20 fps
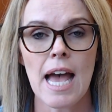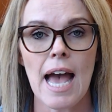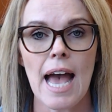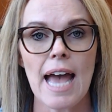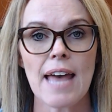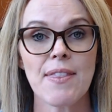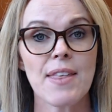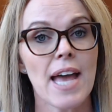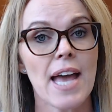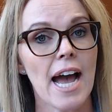
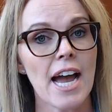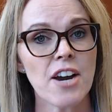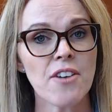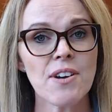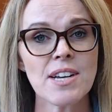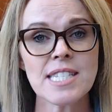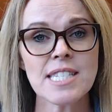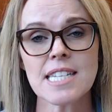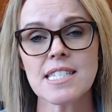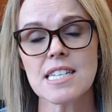And the
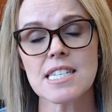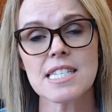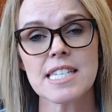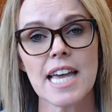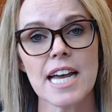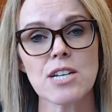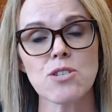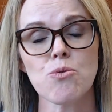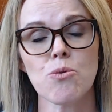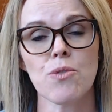IRS has a
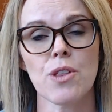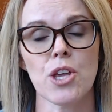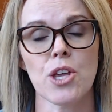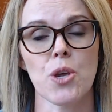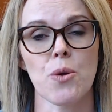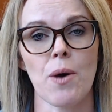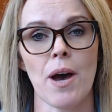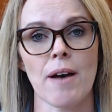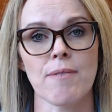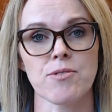schedule that
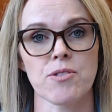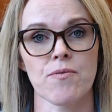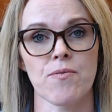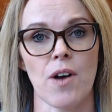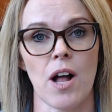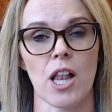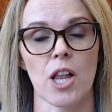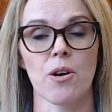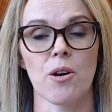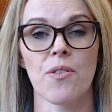you have to
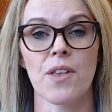follow.